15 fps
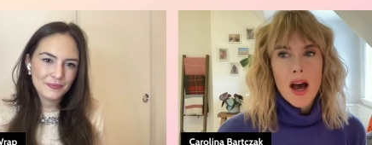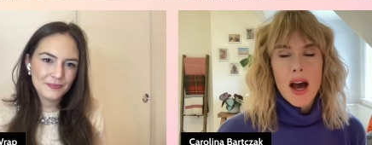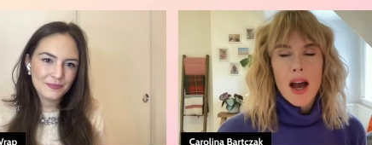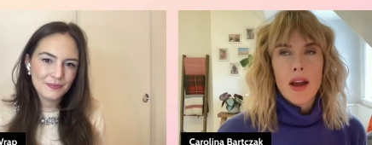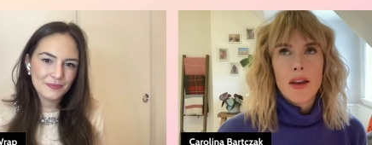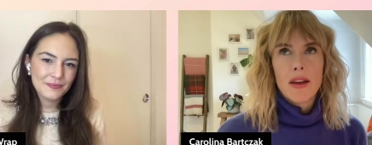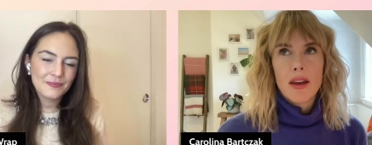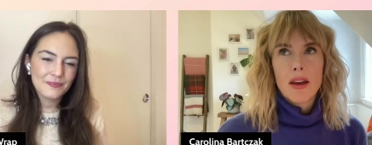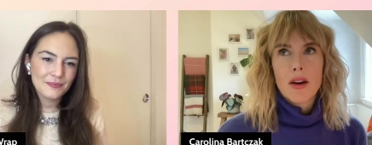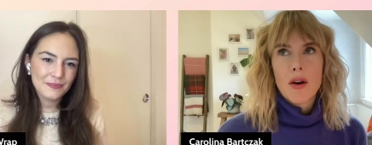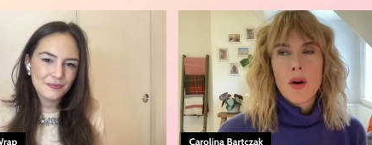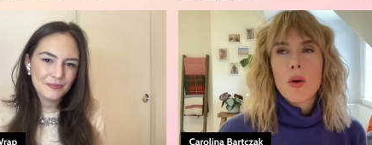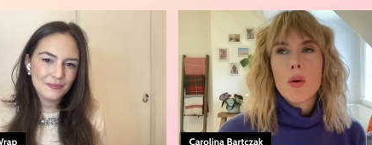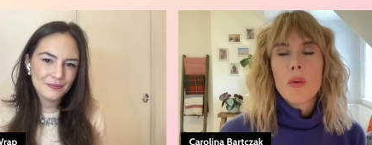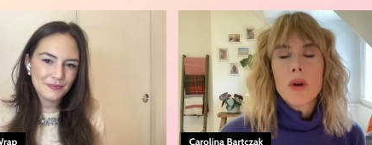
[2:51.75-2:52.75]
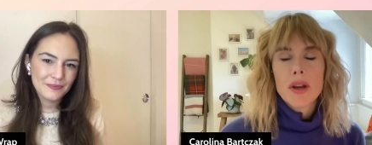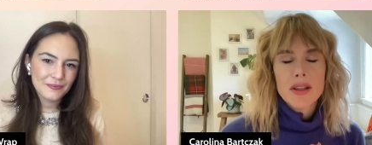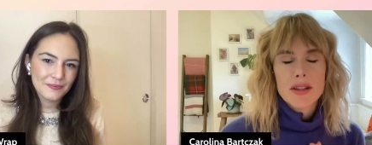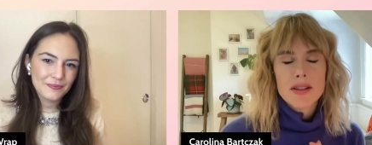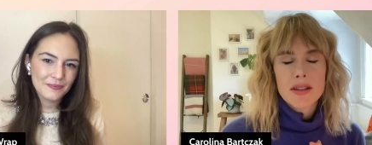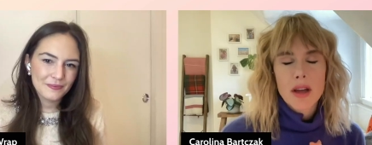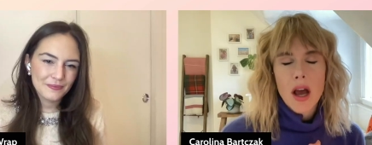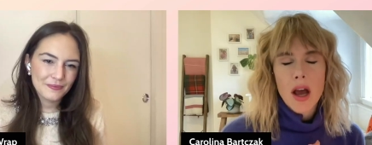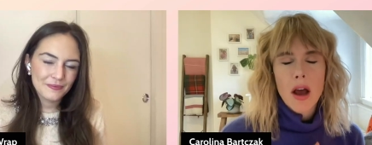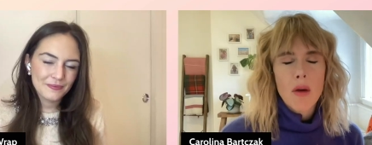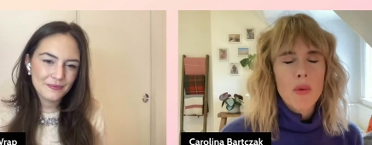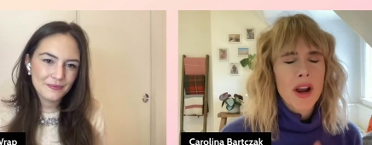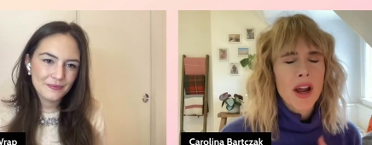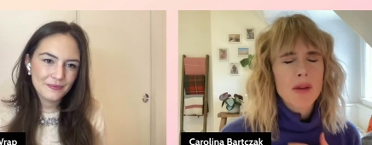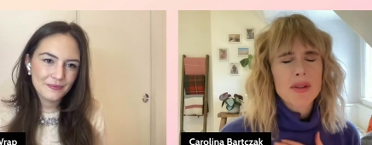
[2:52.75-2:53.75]
Speaker 1: I always
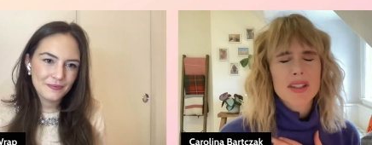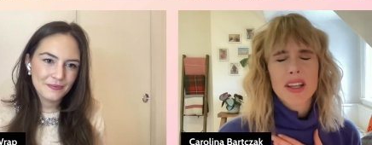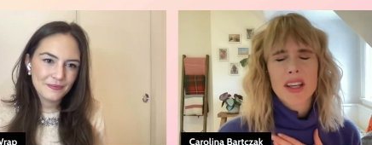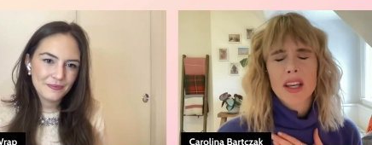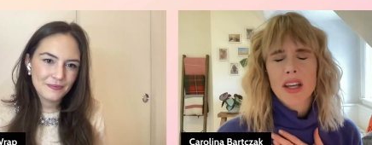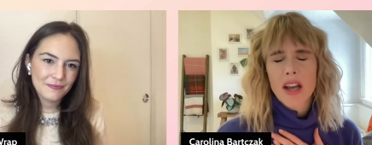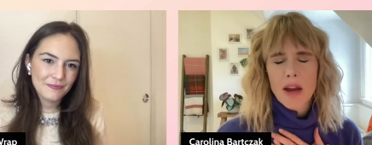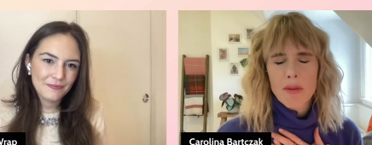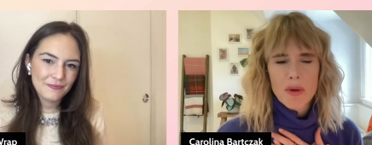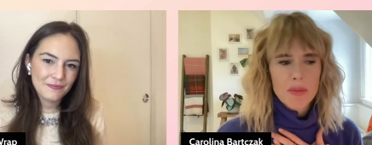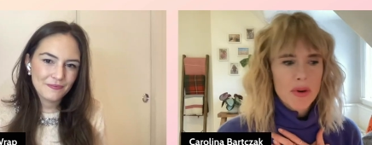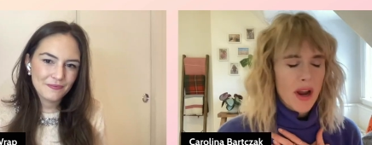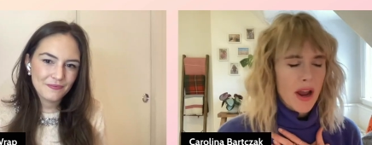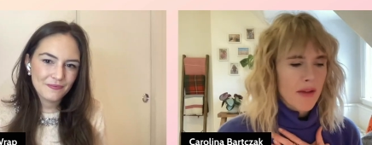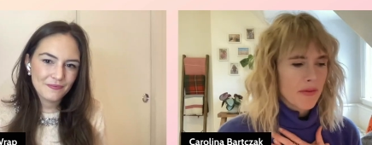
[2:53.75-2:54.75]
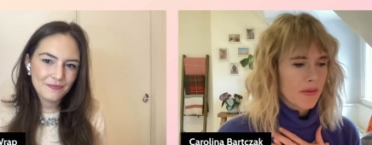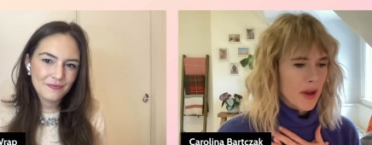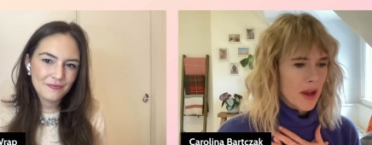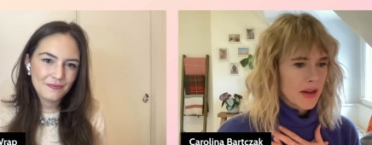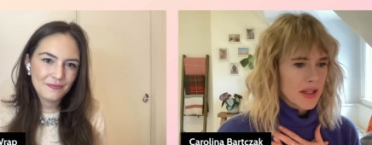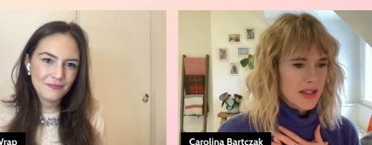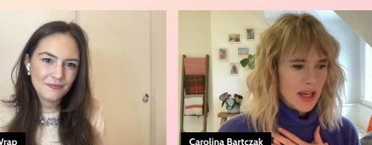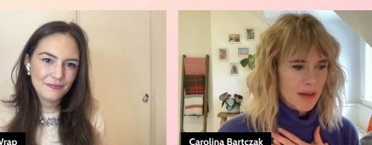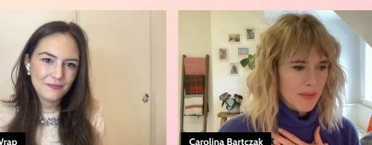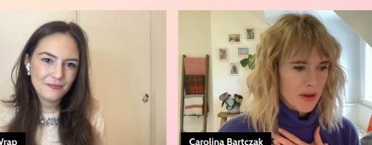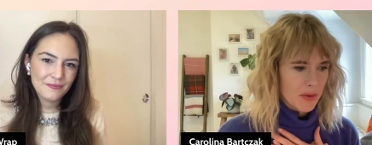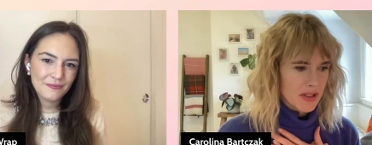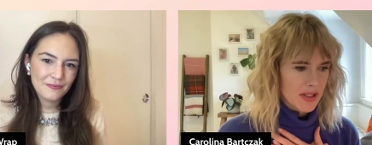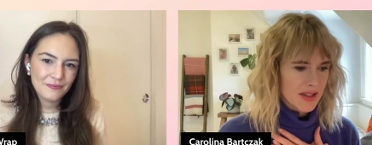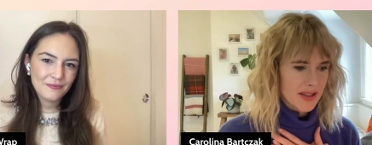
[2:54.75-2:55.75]
when I was a kid, I remember anytime I
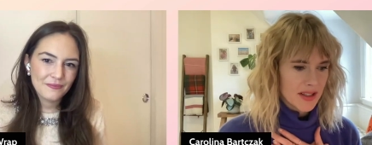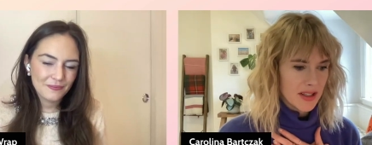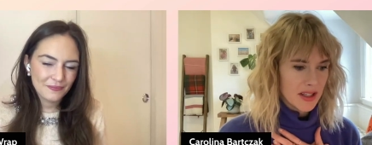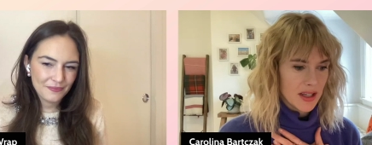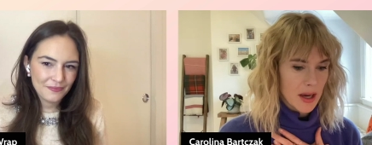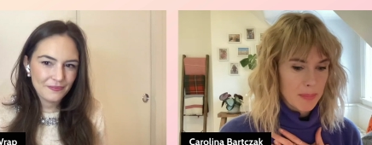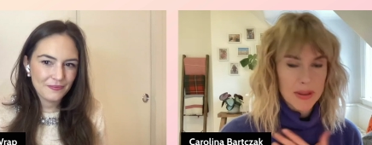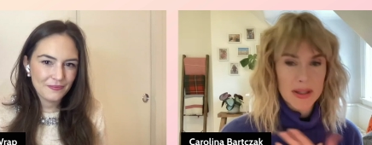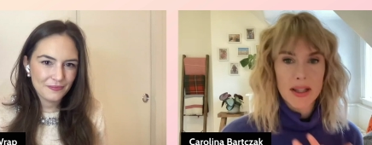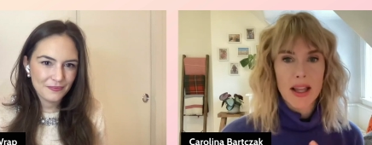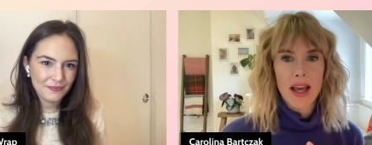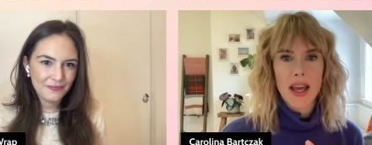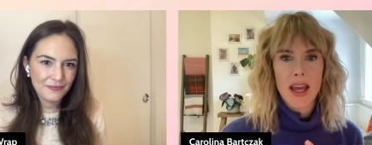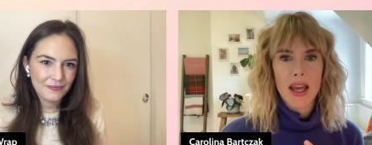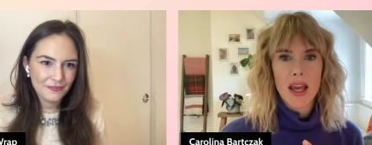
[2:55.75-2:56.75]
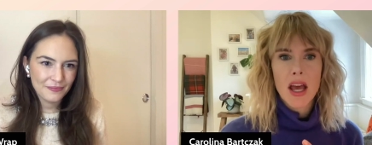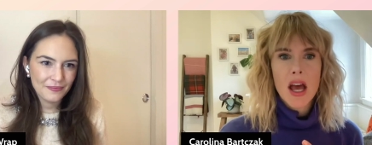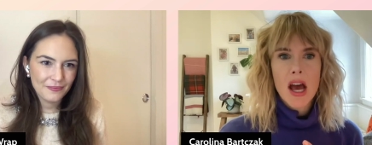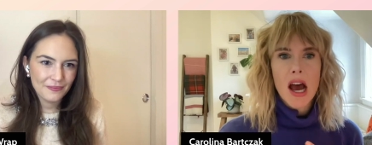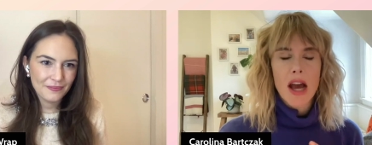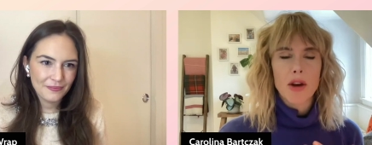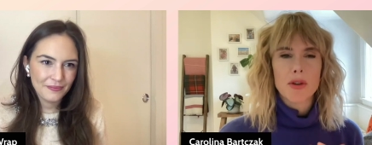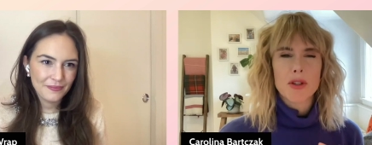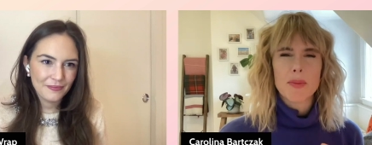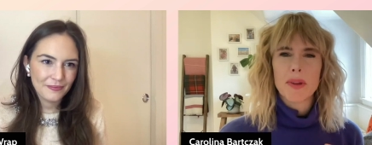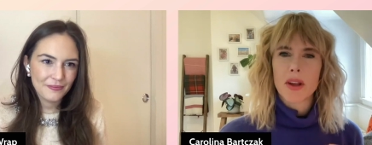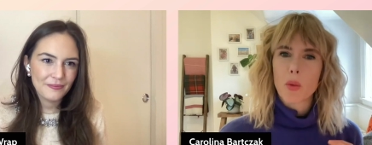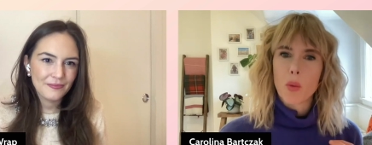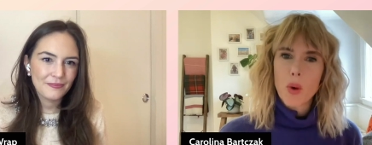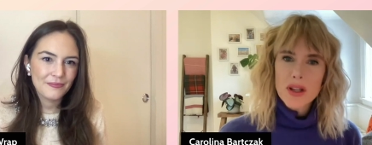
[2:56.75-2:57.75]
went to see a play, I'd always be
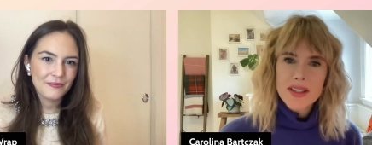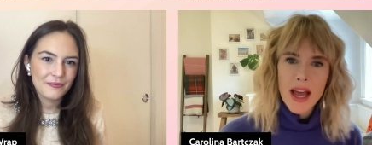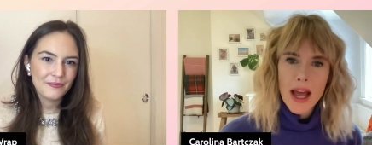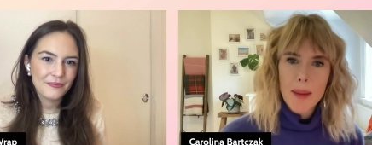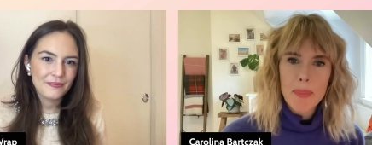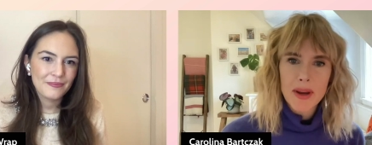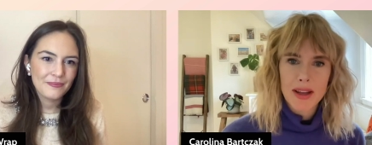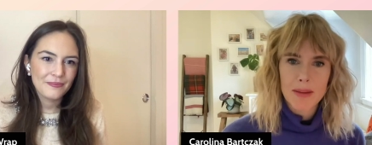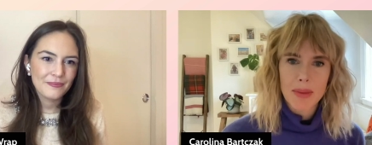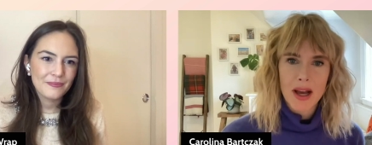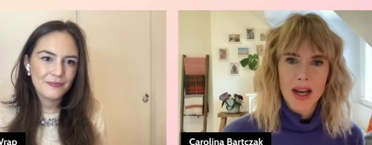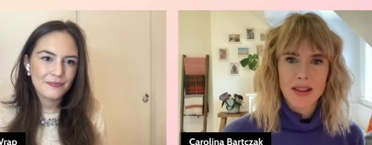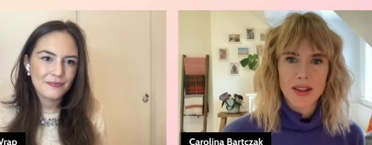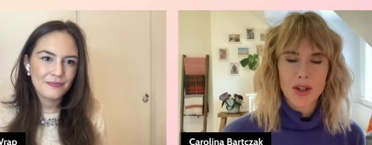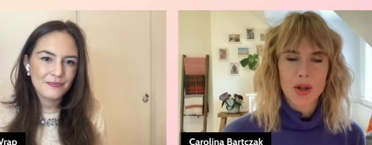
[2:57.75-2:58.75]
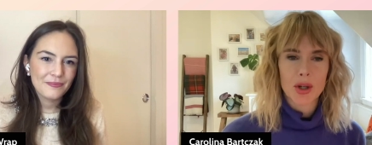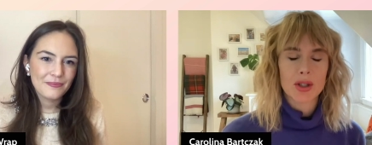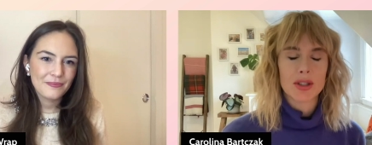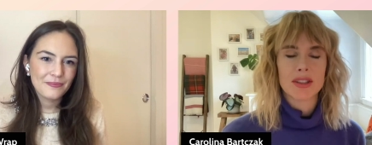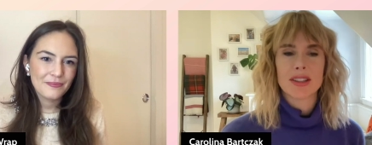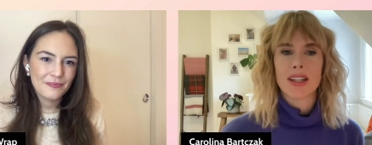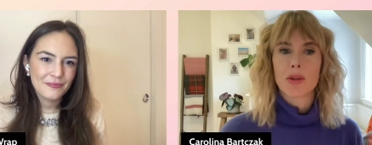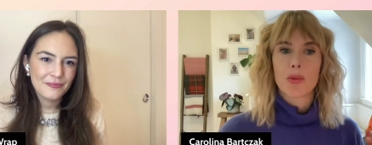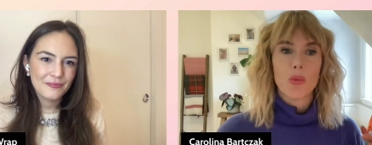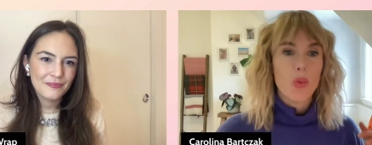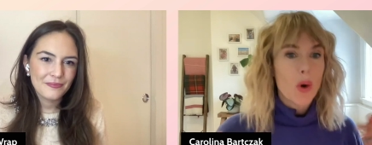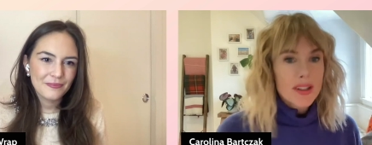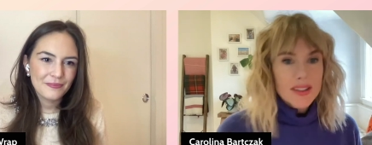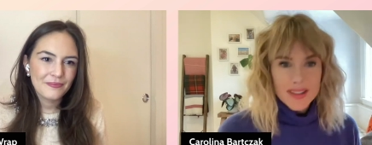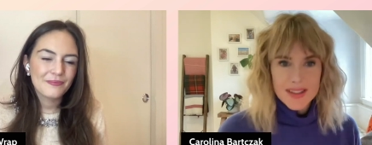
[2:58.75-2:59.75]
like what's happening behind the curtain? Like
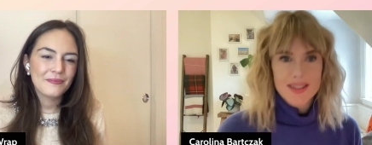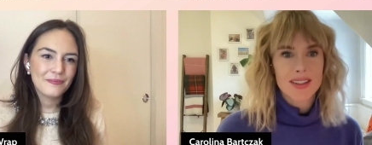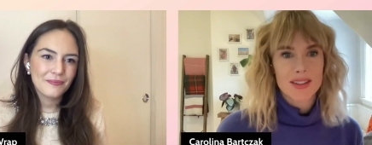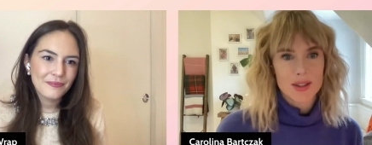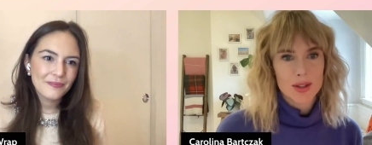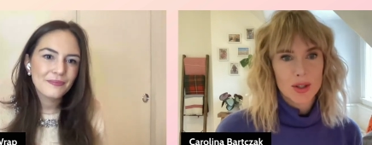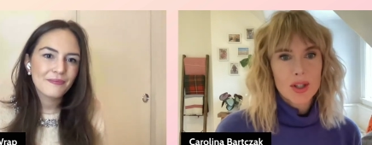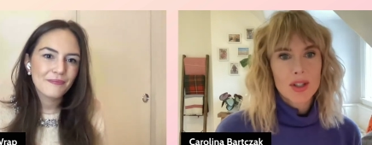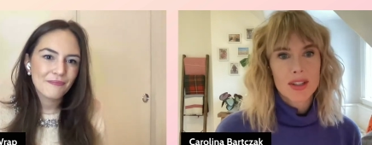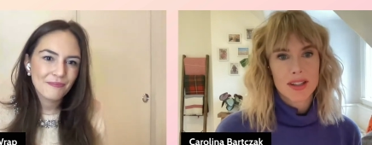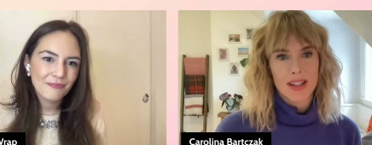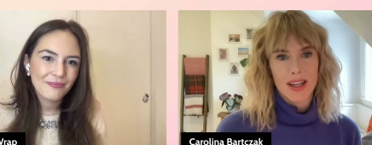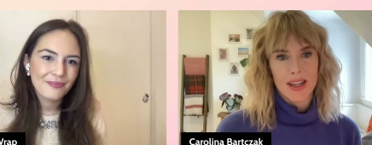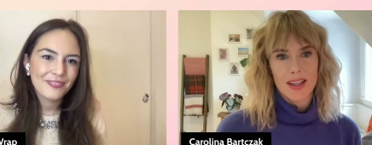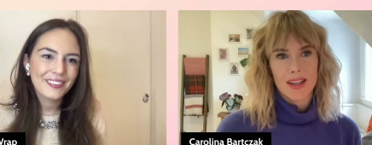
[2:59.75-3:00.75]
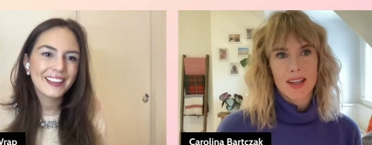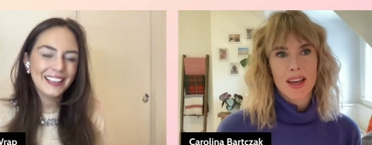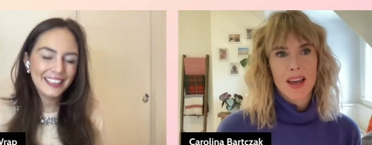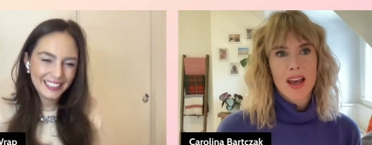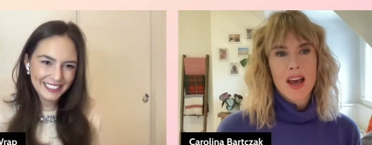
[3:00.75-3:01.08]
what does it look like? Mm-hmm.